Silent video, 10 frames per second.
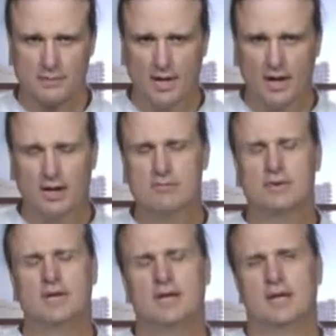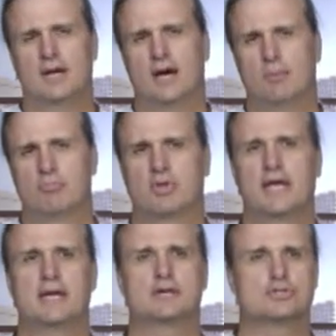of
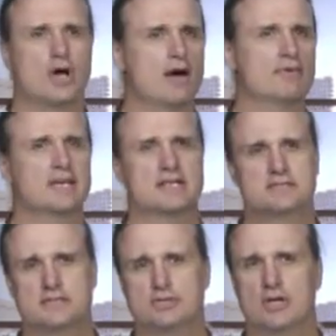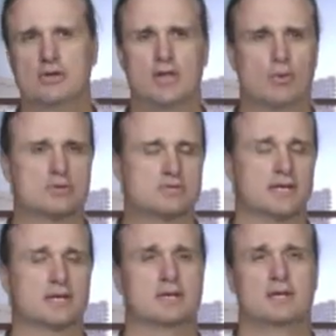playing us off against each other. That was
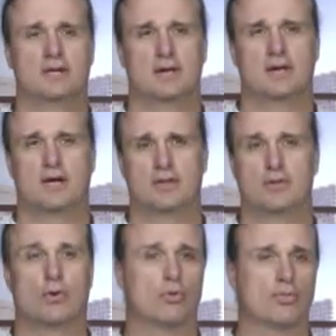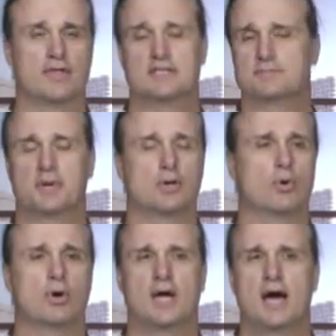like the whole thing that's been
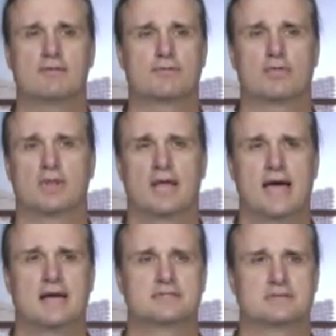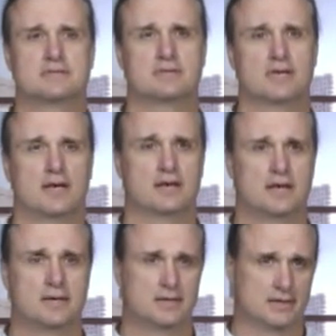going on for the last 6+
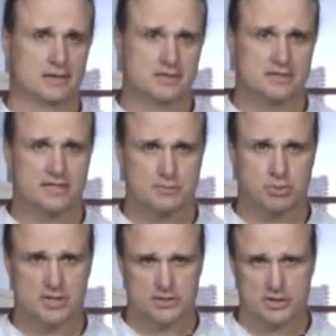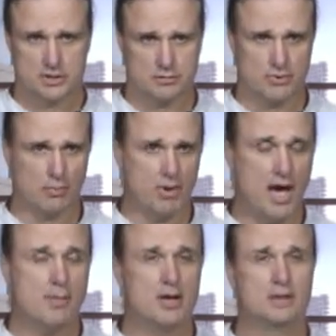years with
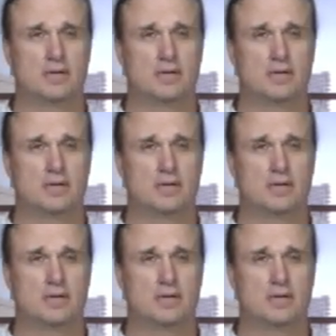Obama,